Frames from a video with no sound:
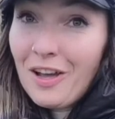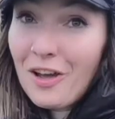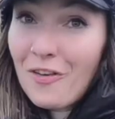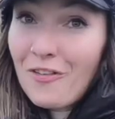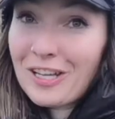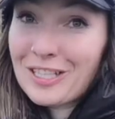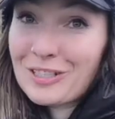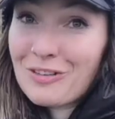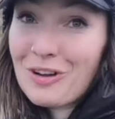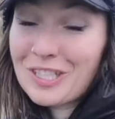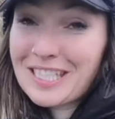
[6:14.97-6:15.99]
Fingers
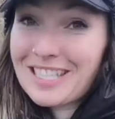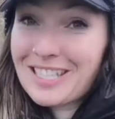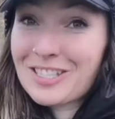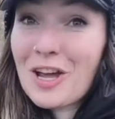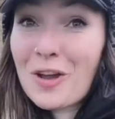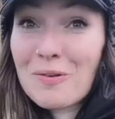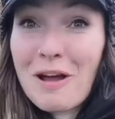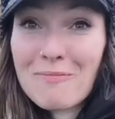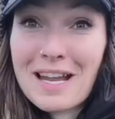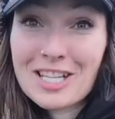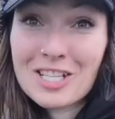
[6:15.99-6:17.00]
crossed. So I've
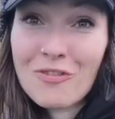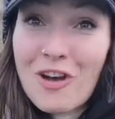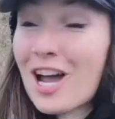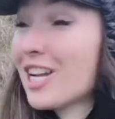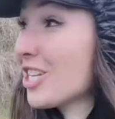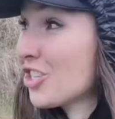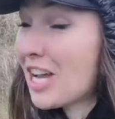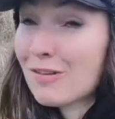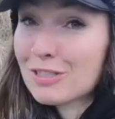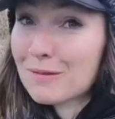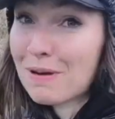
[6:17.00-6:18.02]
managed to find a
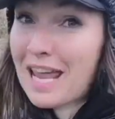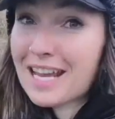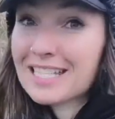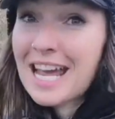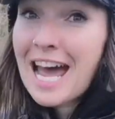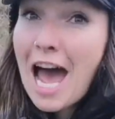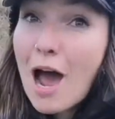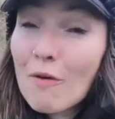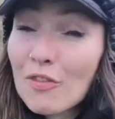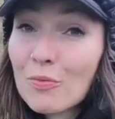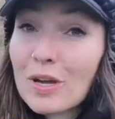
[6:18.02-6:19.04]
sheltered place out
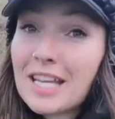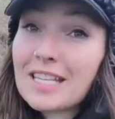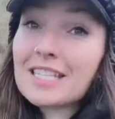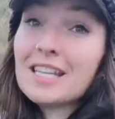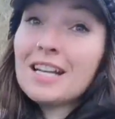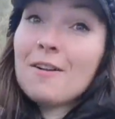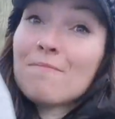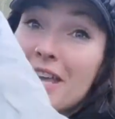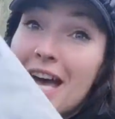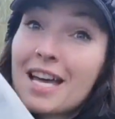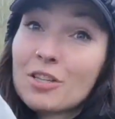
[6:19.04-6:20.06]
of the wind,
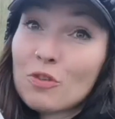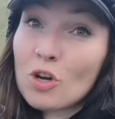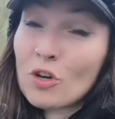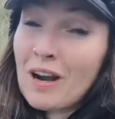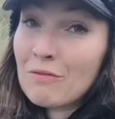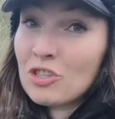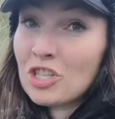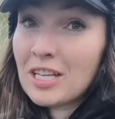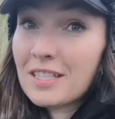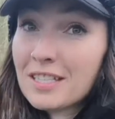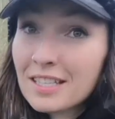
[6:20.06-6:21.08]
and I've got a ground
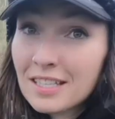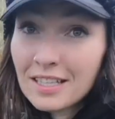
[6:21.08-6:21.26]
sheet.